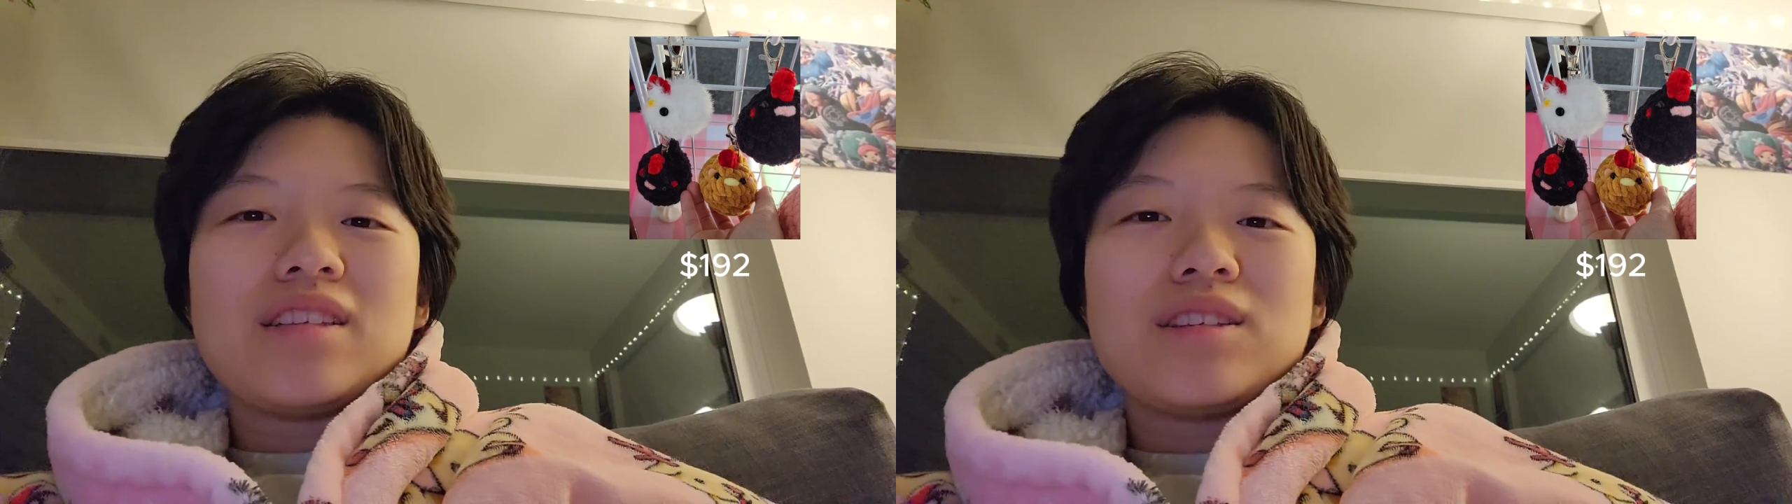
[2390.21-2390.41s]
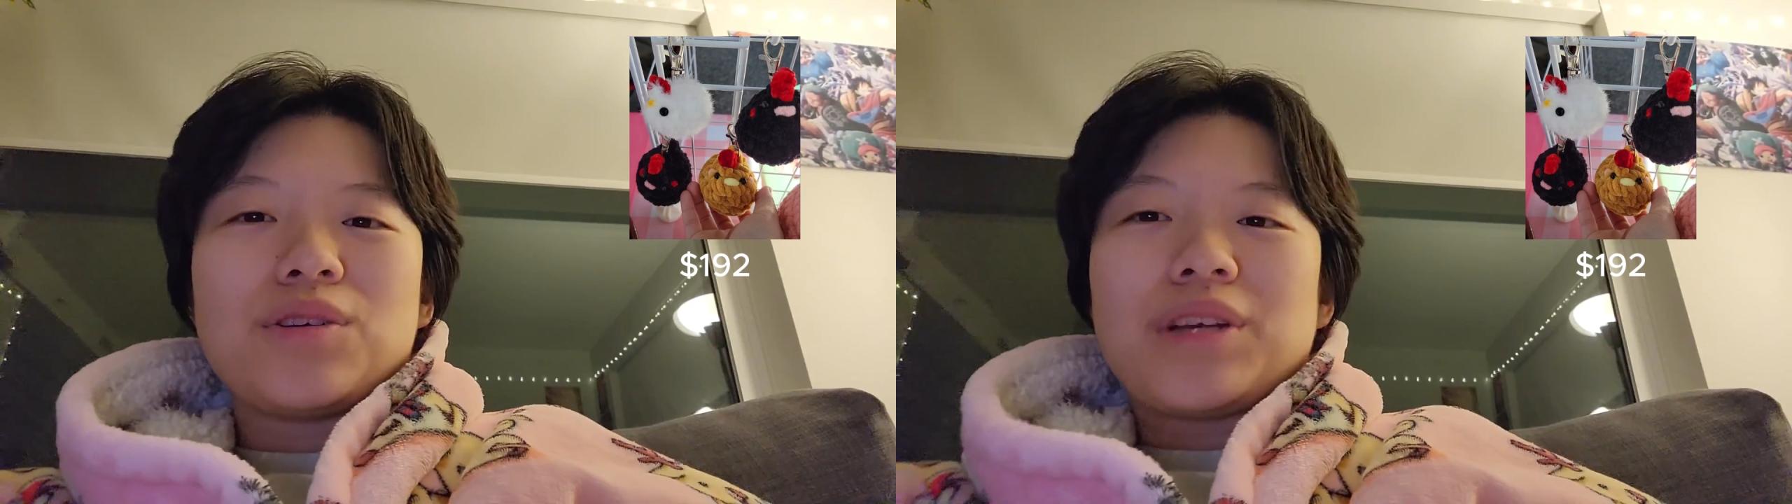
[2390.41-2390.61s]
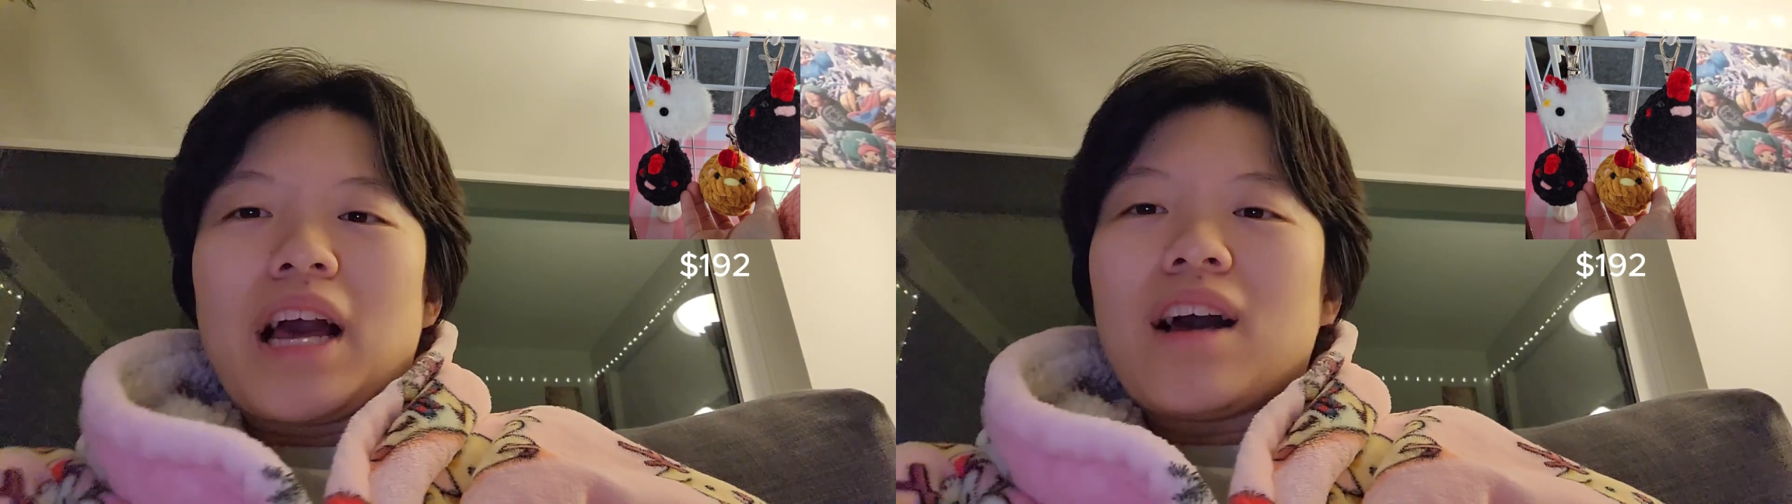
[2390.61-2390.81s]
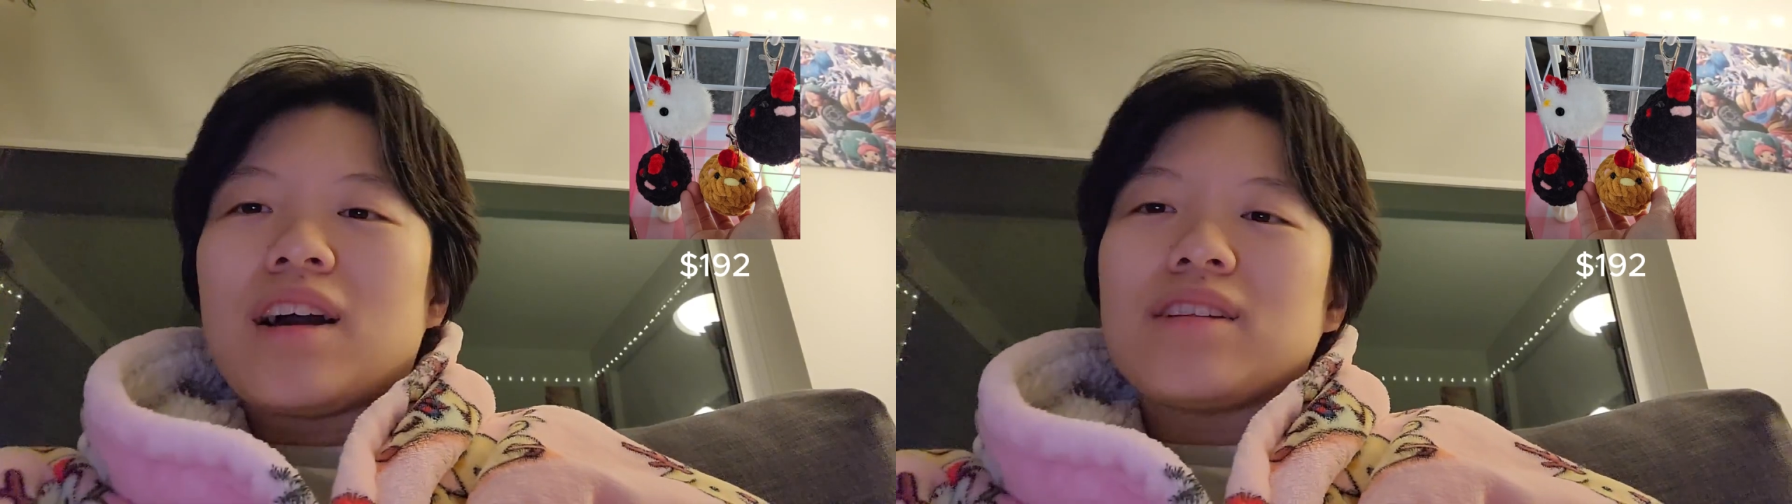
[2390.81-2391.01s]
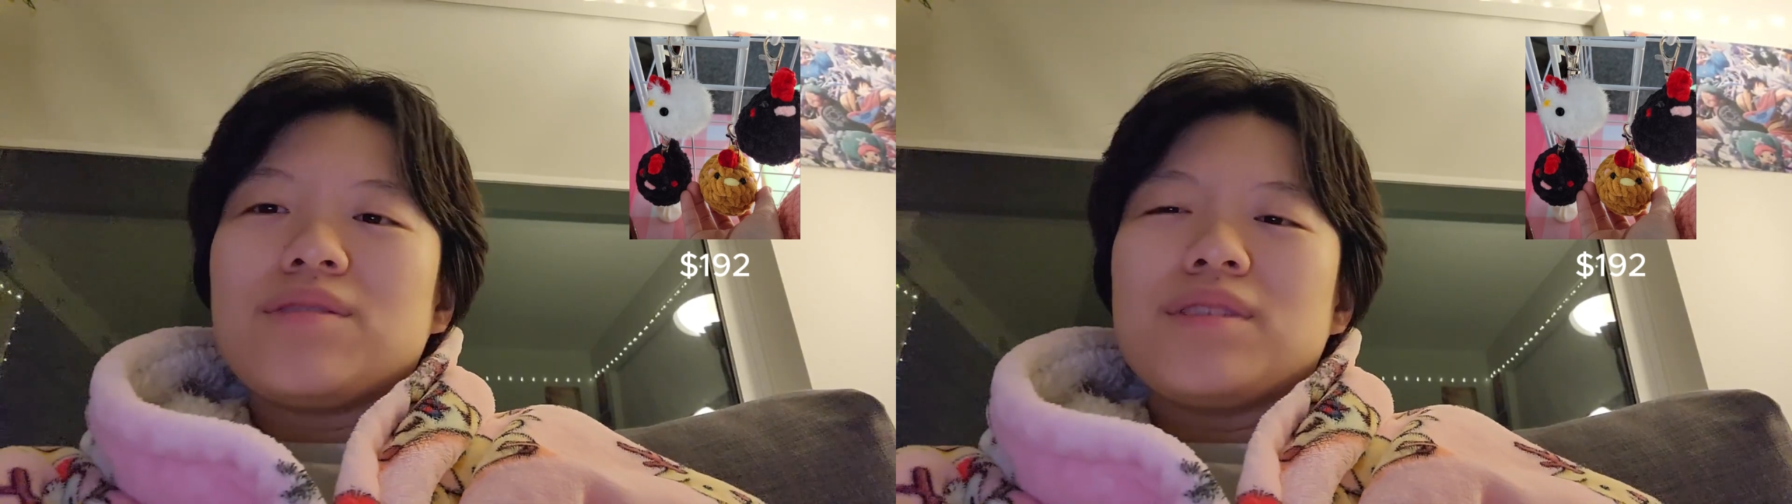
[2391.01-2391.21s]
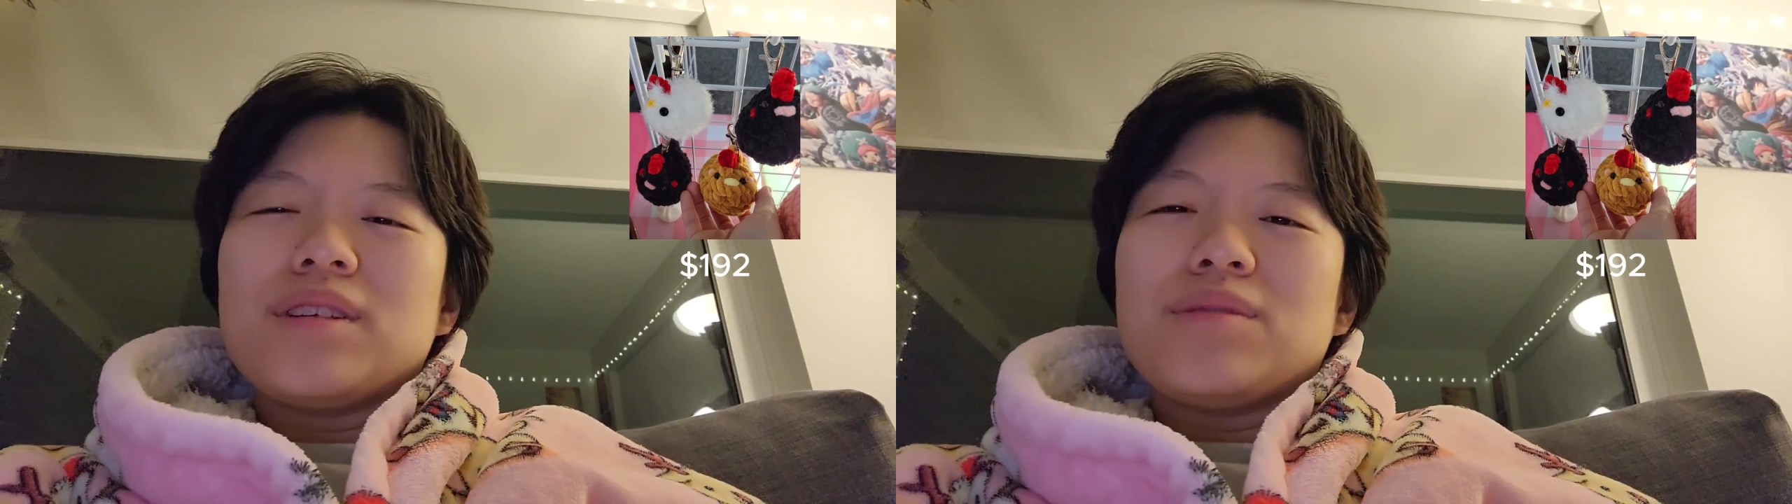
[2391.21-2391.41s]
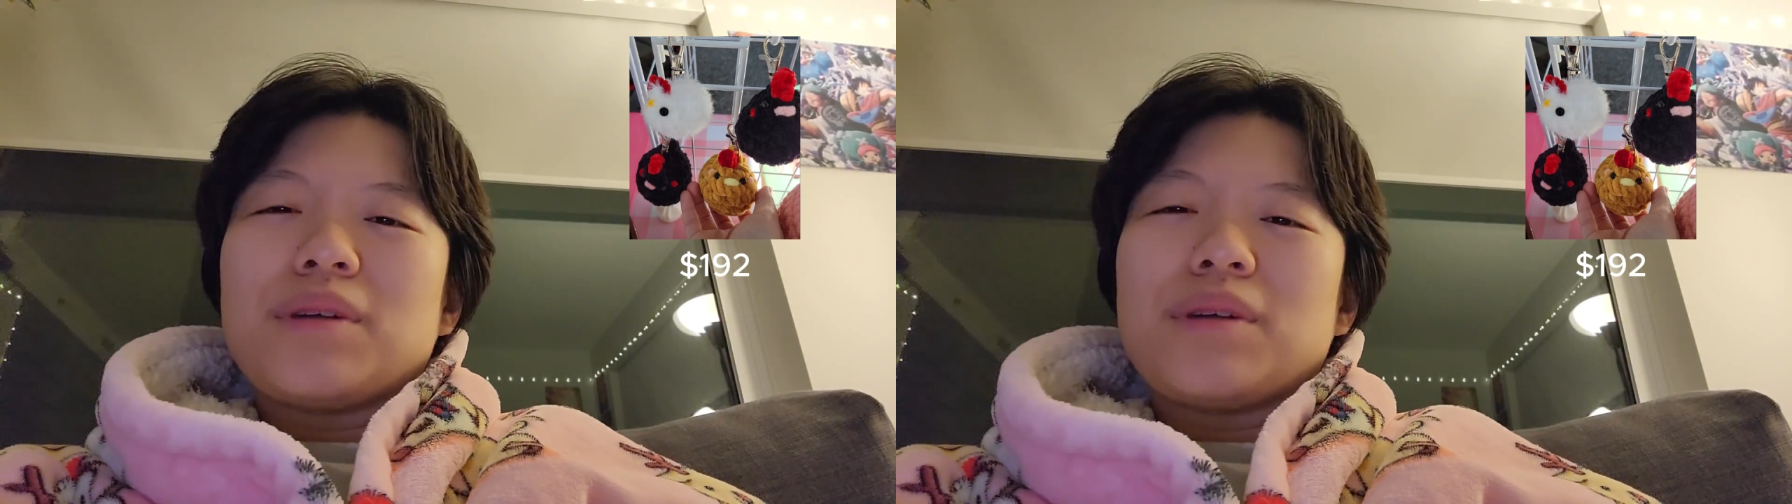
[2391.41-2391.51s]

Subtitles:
So yeah, I didn't really